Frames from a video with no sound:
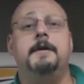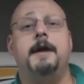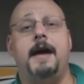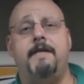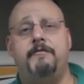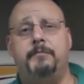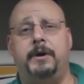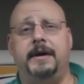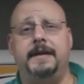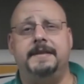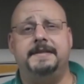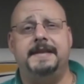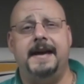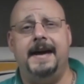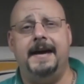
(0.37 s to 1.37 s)
Hey everybody,
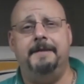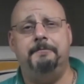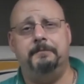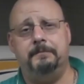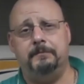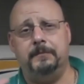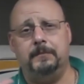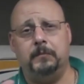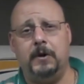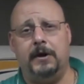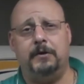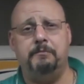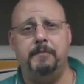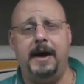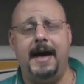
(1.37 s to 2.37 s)
it's Dan.
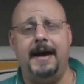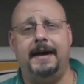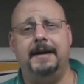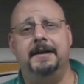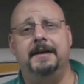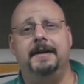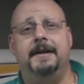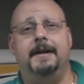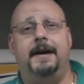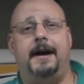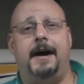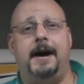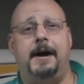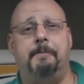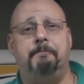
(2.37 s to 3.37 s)
Welcome back.
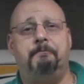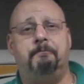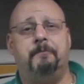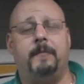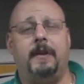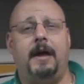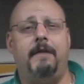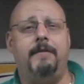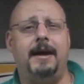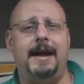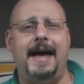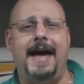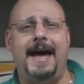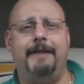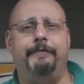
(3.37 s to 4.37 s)
I've got
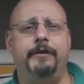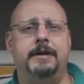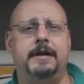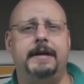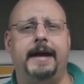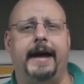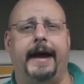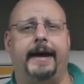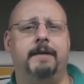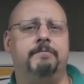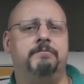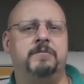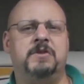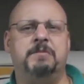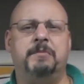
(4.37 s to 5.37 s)
a hack for you today.
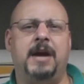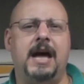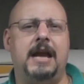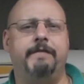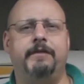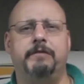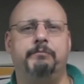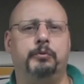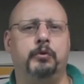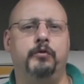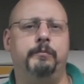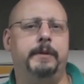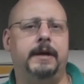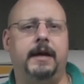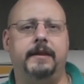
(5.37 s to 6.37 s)
Some kind of an
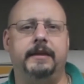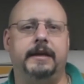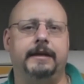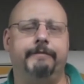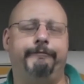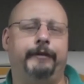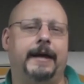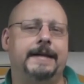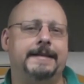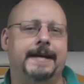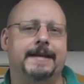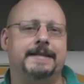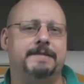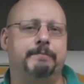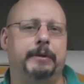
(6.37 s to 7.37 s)
improvement on the Flite
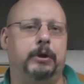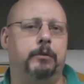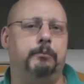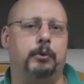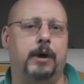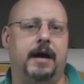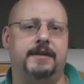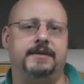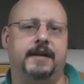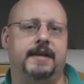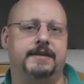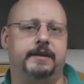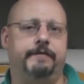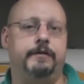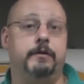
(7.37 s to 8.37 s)
Test build
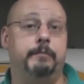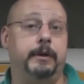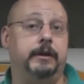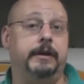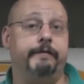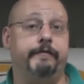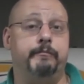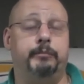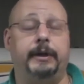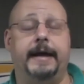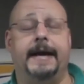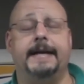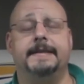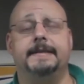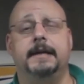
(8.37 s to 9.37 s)
process if you're building from
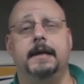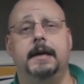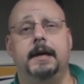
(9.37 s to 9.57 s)
plans.